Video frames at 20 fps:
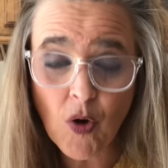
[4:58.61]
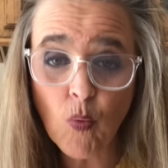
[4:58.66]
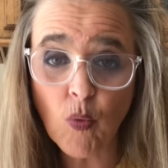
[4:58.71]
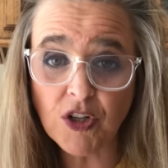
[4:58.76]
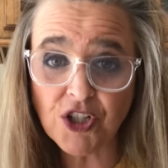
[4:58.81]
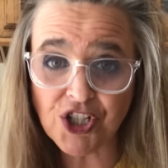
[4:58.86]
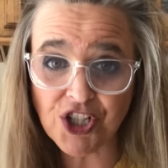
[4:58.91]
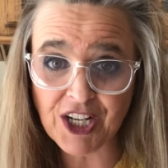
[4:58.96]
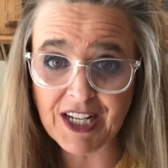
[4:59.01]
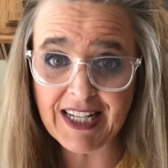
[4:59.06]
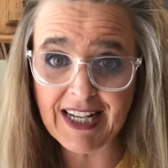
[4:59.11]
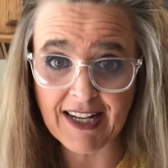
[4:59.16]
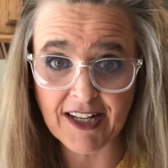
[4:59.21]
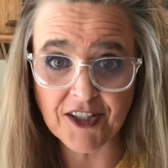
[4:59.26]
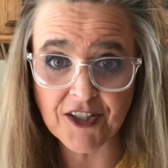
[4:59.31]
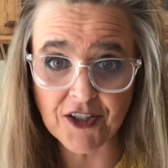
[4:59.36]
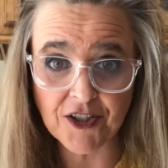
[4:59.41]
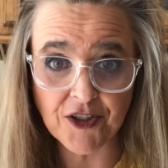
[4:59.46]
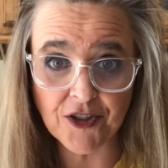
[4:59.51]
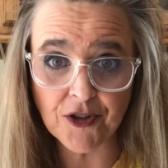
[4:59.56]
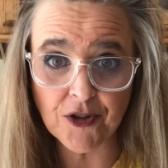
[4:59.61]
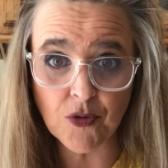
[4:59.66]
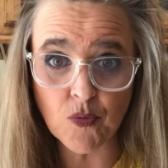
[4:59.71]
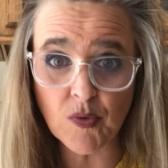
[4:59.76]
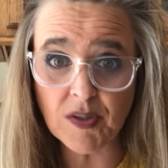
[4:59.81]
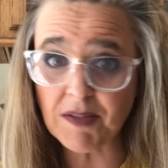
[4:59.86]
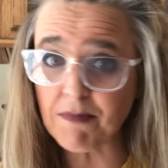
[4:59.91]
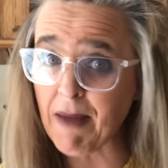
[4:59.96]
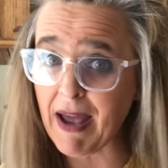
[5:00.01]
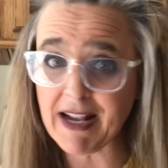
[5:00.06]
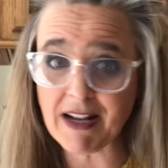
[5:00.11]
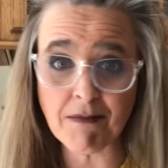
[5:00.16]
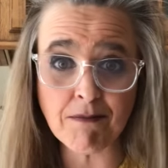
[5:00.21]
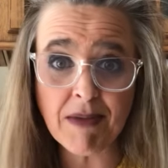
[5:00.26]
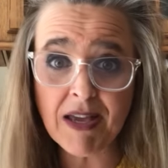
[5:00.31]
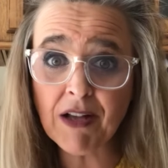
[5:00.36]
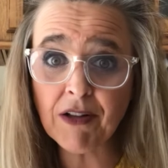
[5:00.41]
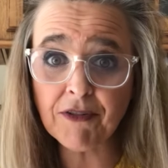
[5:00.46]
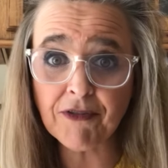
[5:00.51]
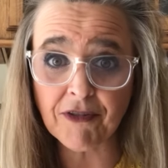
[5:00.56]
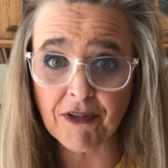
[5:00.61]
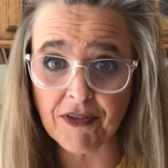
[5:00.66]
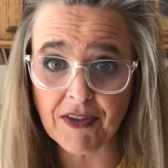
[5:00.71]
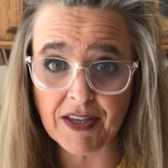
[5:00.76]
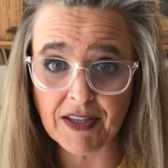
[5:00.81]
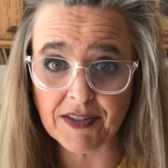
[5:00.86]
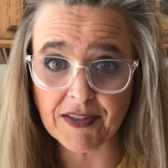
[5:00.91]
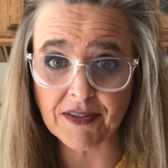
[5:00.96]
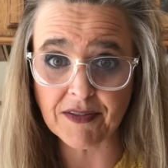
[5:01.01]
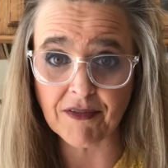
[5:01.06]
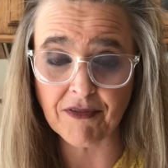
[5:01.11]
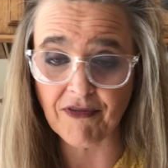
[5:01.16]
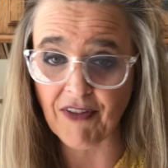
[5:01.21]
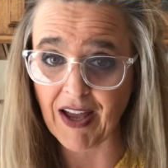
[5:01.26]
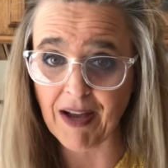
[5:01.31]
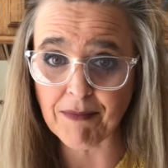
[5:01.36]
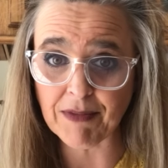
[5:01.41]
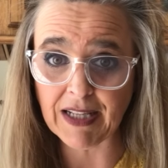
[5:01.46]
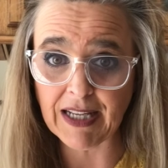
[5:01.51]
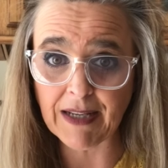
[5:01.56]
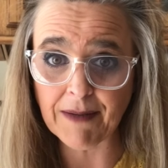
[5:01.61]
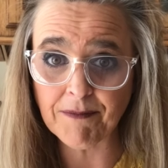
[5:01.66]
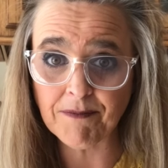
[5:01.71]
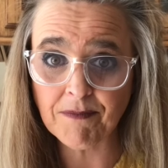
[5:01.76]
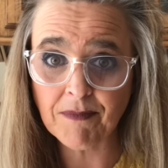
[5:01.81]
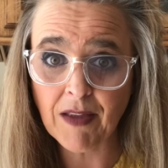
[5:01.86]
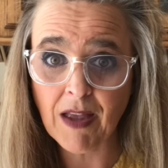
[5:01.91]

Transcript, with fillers: what she needed to do was make a meal for this family.